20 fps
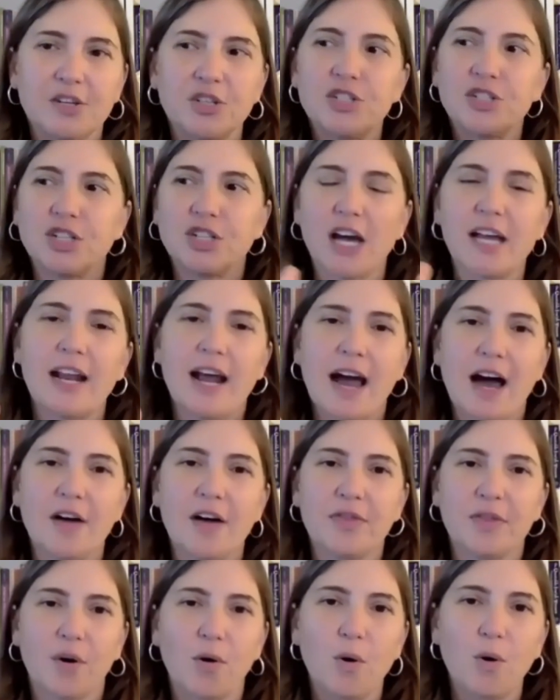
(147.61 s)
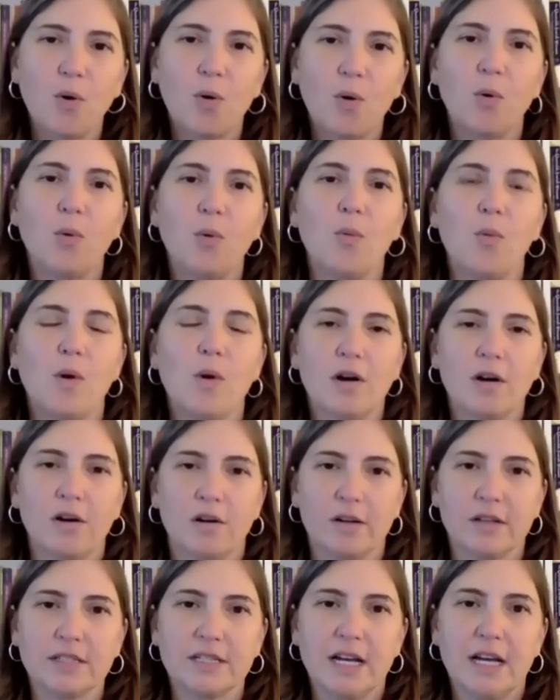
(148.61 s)
shut out the whole
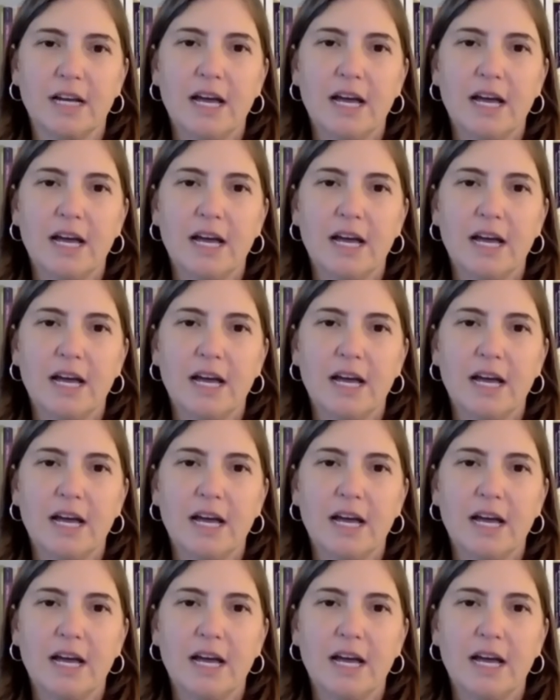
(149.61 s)
world.